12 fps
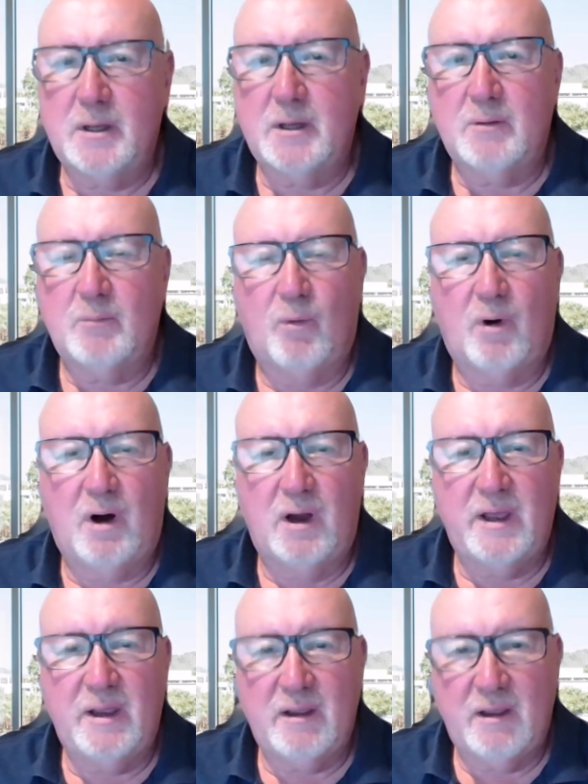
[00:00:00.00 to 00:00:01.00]

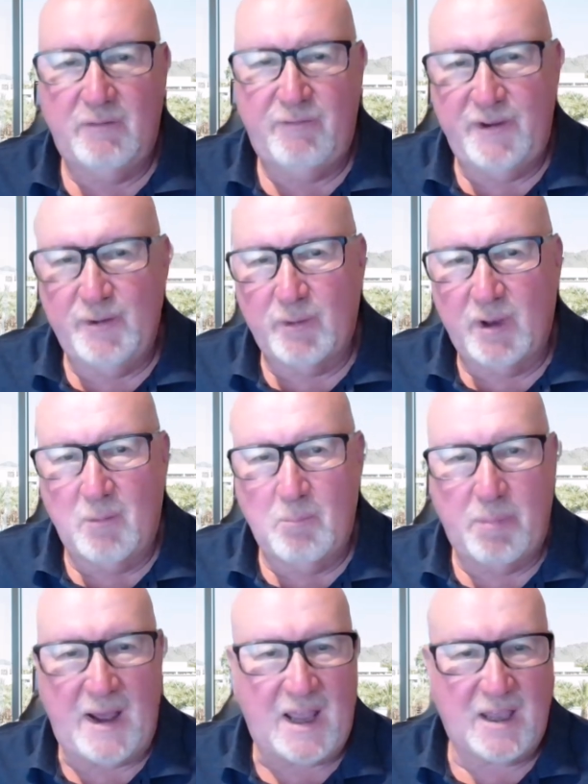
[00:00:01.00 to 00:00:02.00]
why, if you go
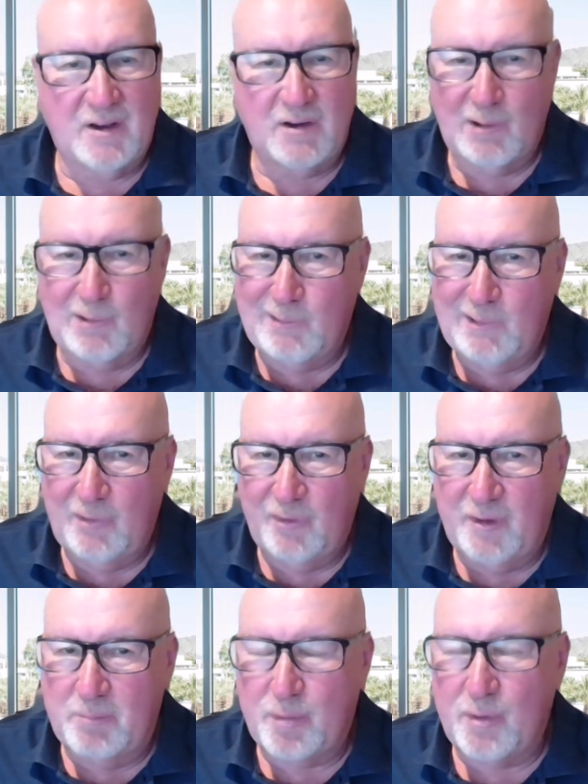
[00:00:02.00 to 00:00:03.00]
back and look at
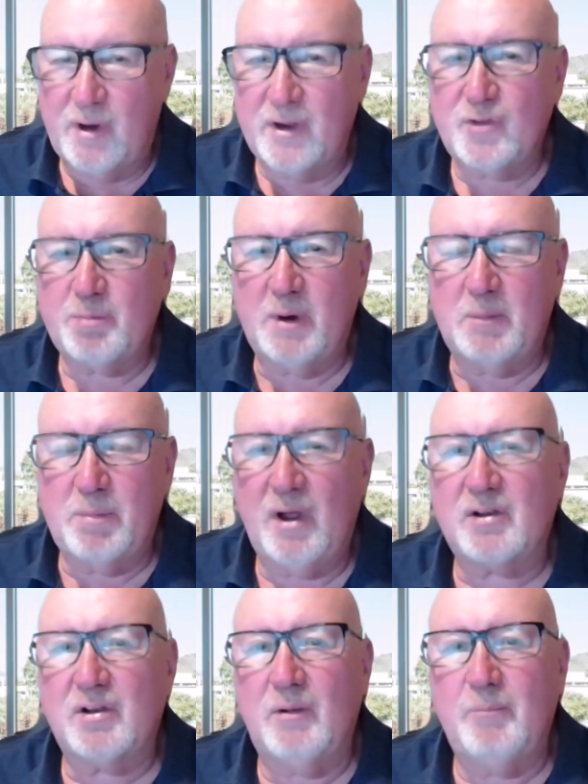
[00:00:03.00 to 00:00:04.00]
the price per
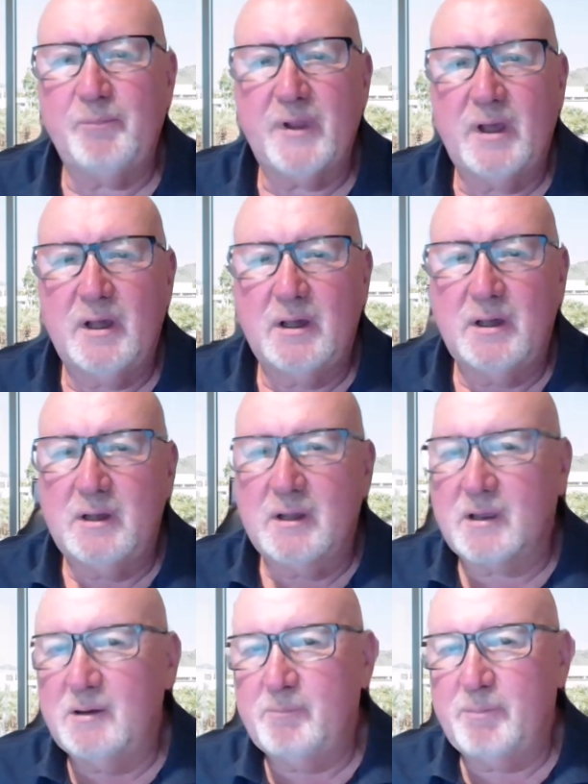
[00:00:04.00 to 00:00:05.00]
bottle
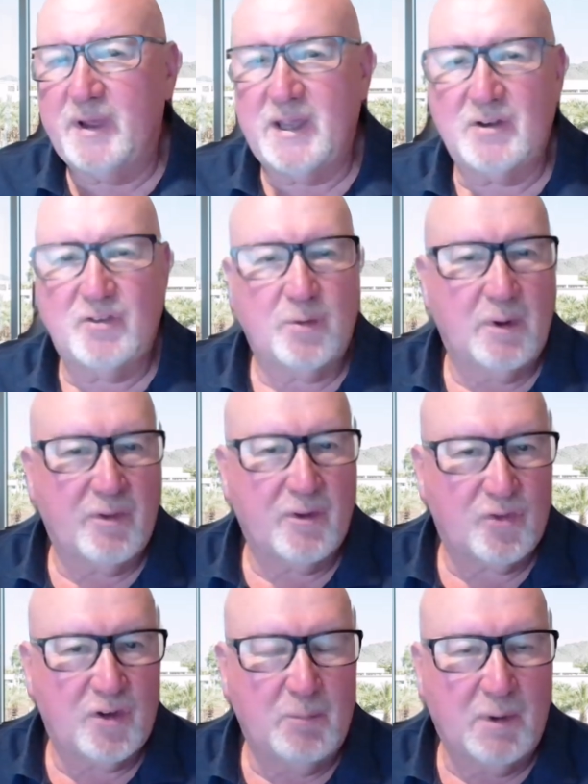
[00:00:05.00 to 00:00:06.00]
compared to other
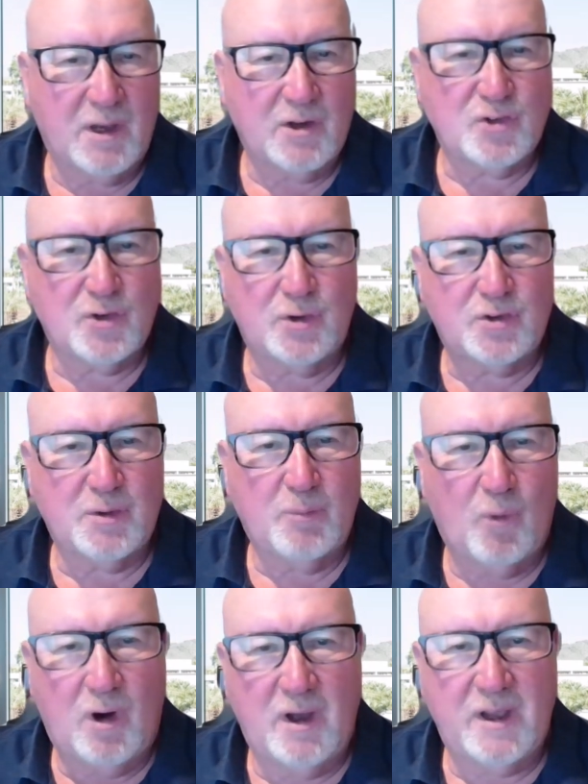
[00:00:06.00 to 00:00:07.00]
similar Georgian
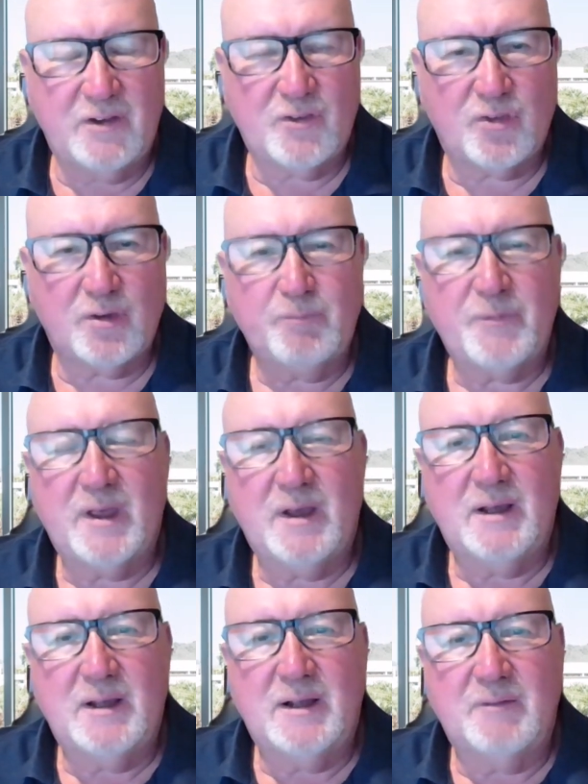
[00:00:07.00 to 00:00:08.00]
wines,
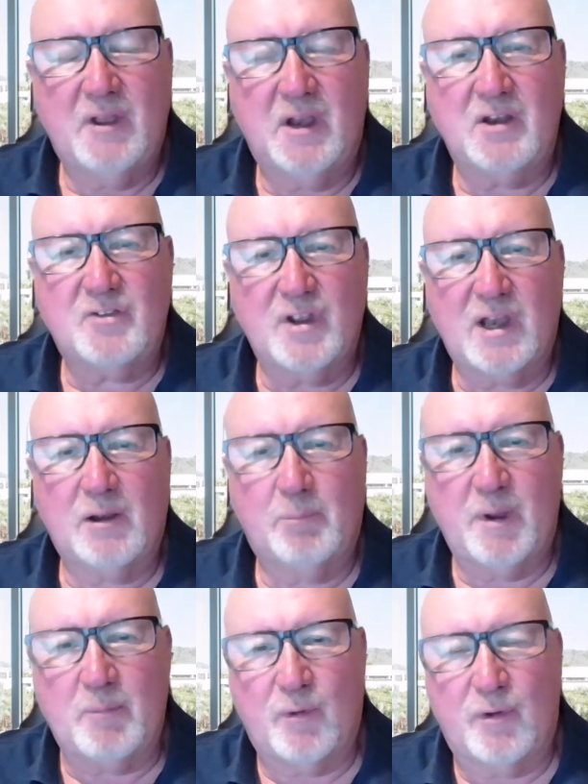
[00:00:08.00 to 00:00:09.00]
that it's a little
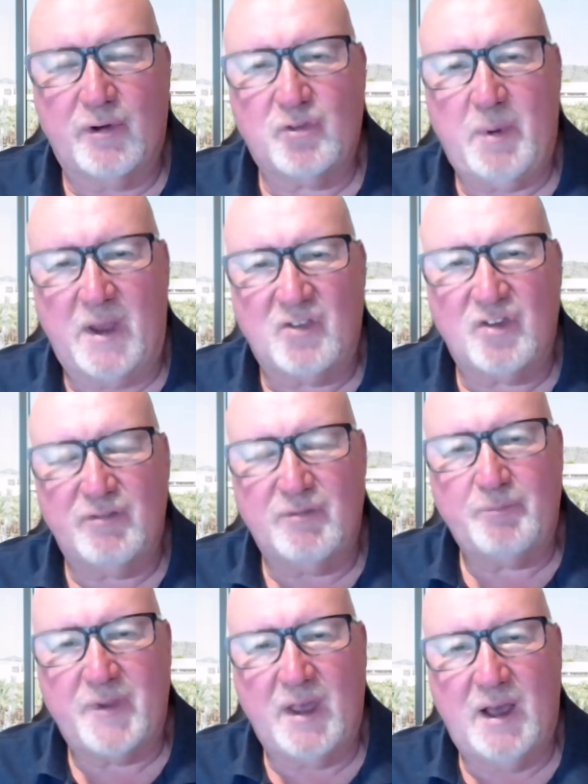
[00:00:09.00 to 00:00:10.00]
bit more expensive.
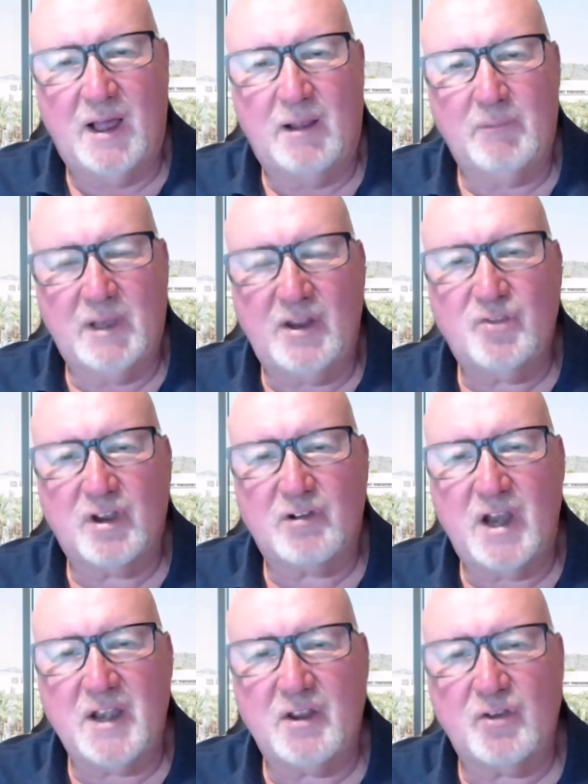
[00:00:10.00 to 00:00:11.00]
Lisa
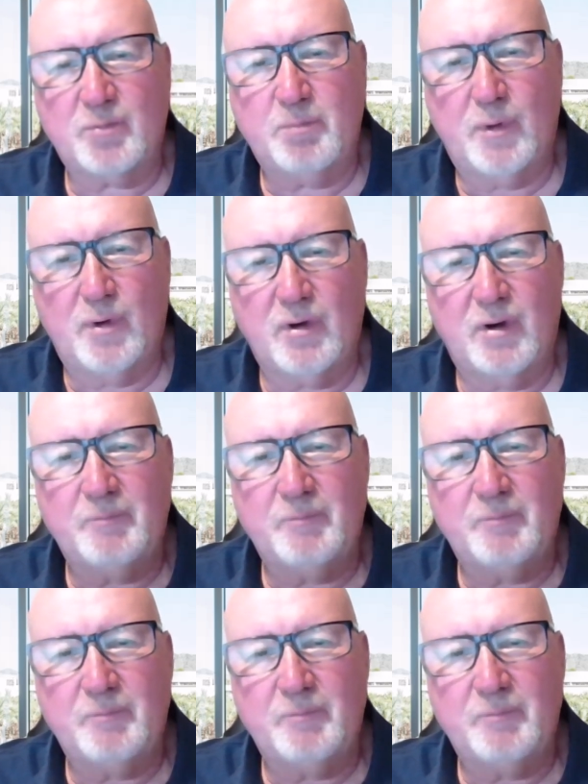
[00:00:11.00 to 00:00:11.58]
Granick's book,